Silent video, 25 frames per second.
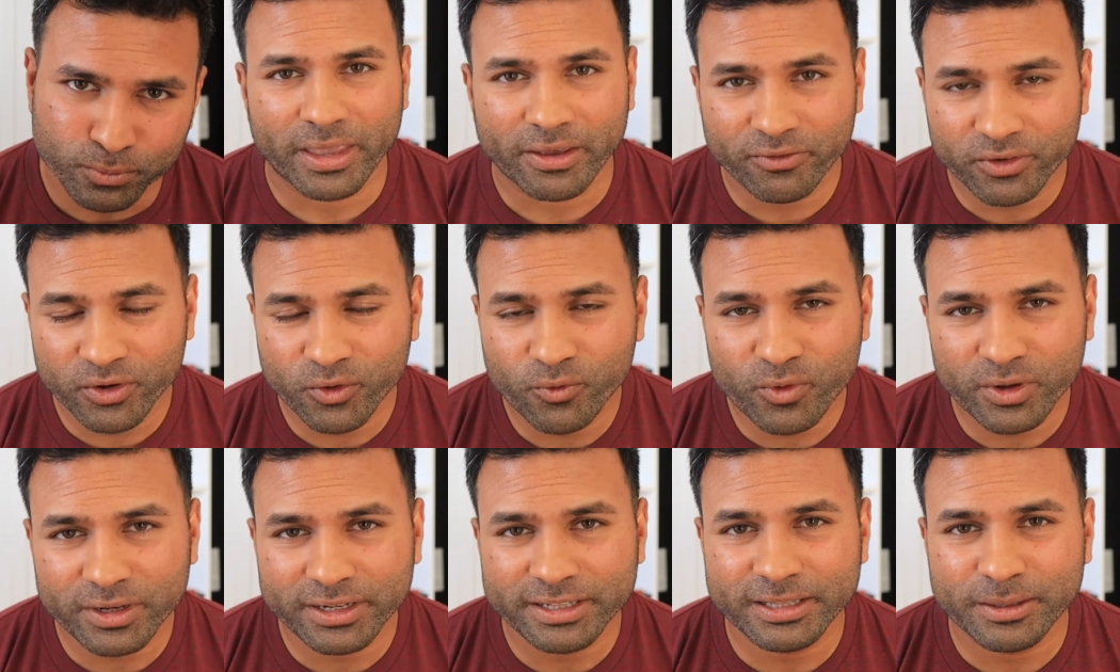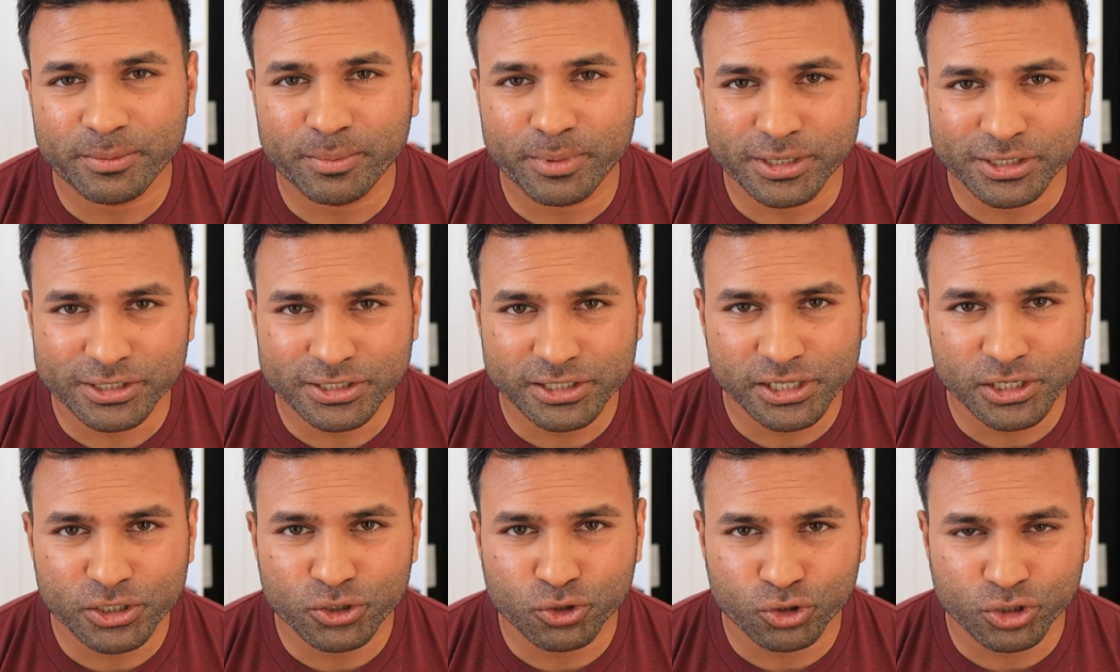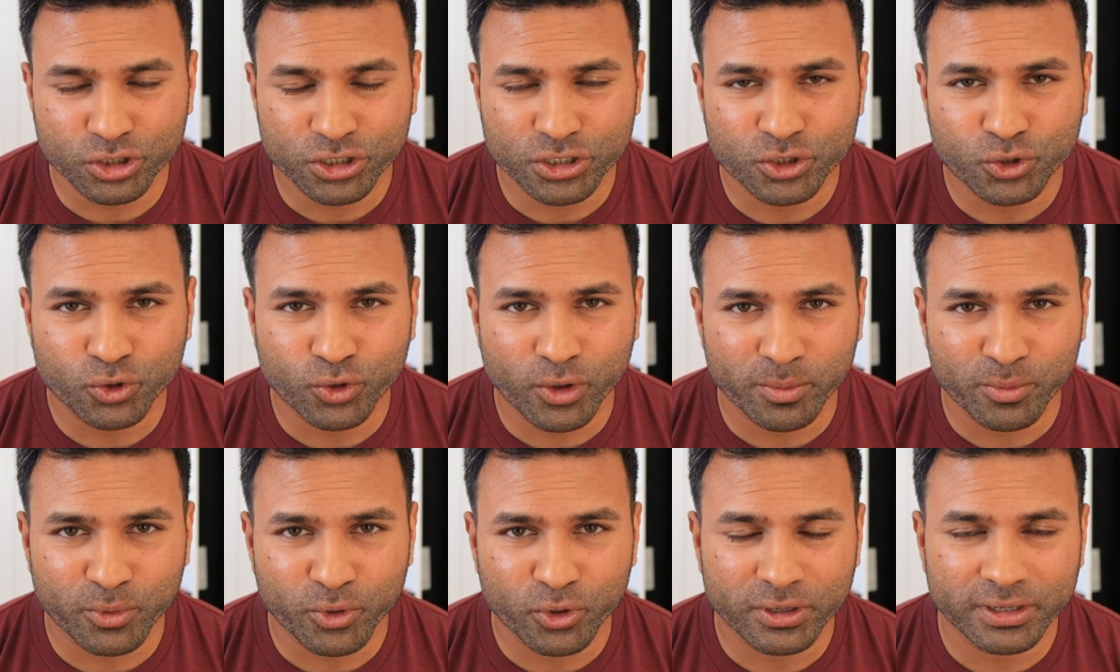Everyone in the Brazilian Jiu-Jitsu
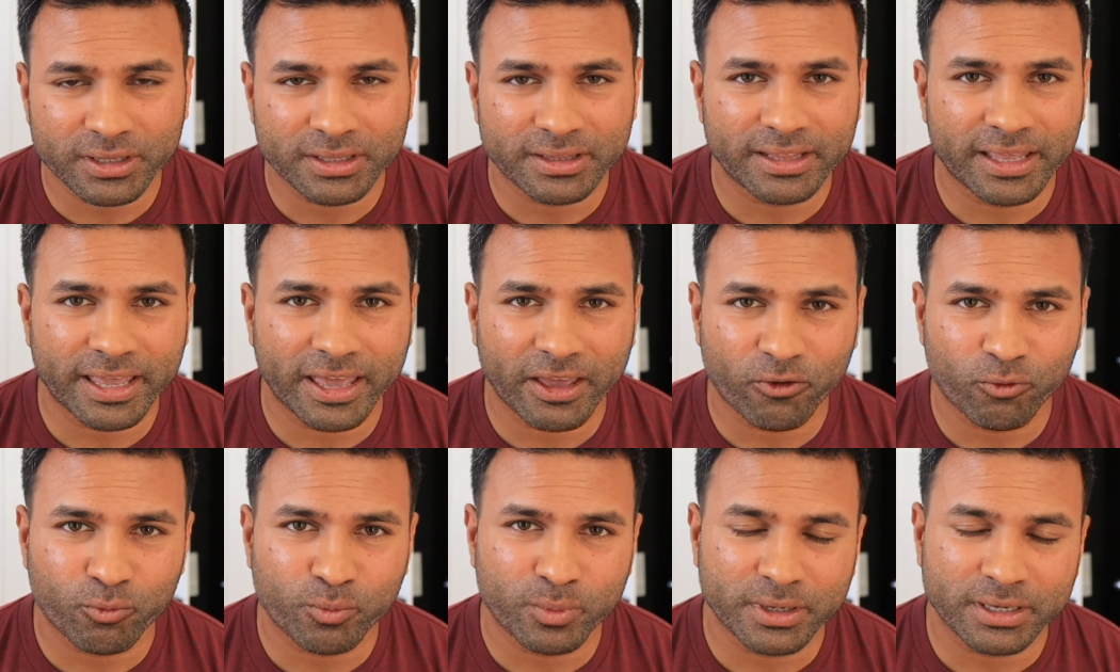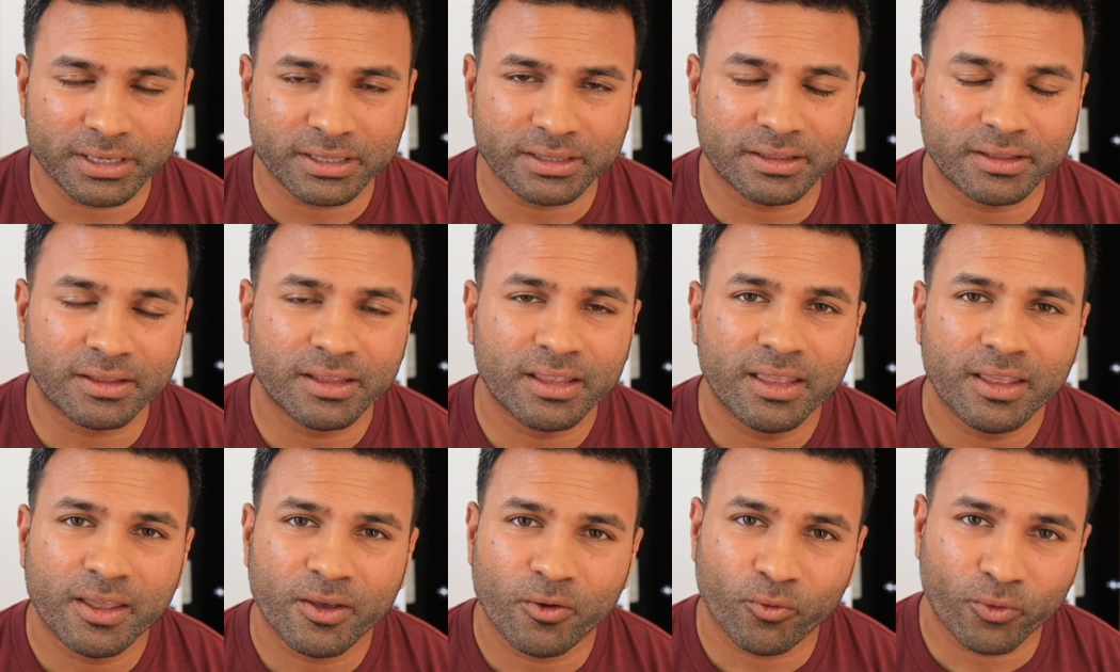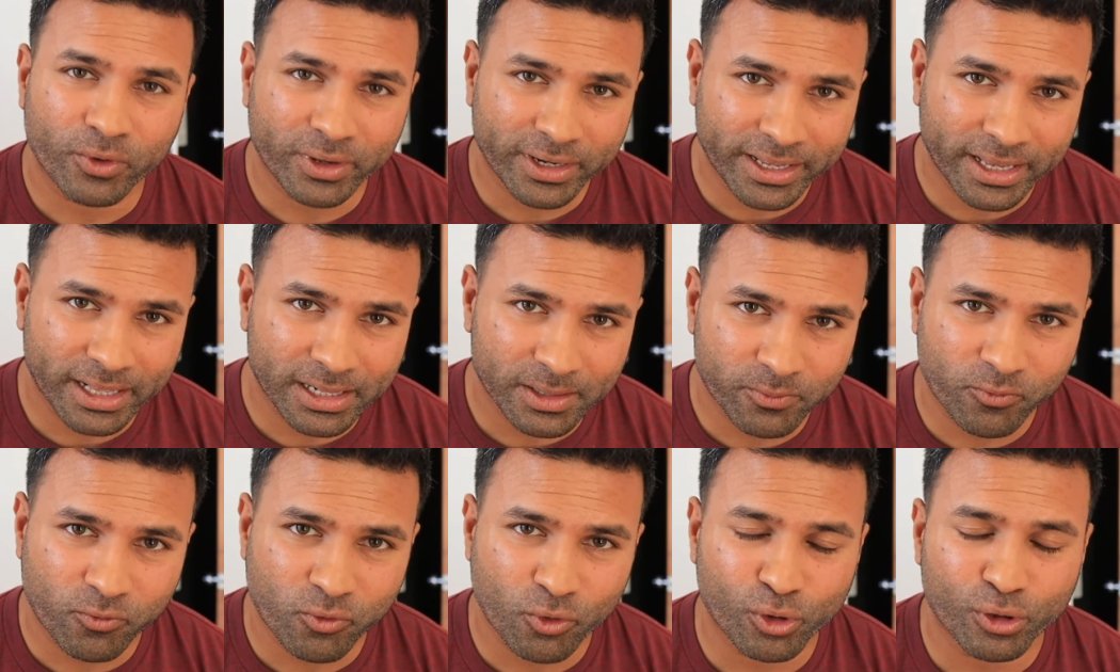community, they have been very
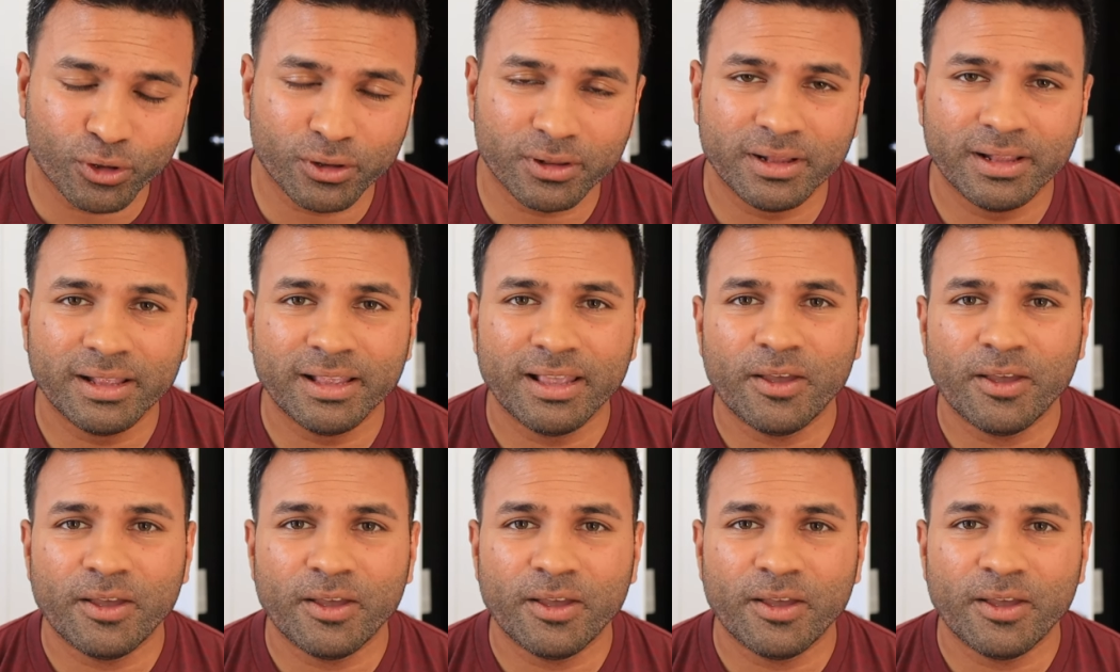helpful,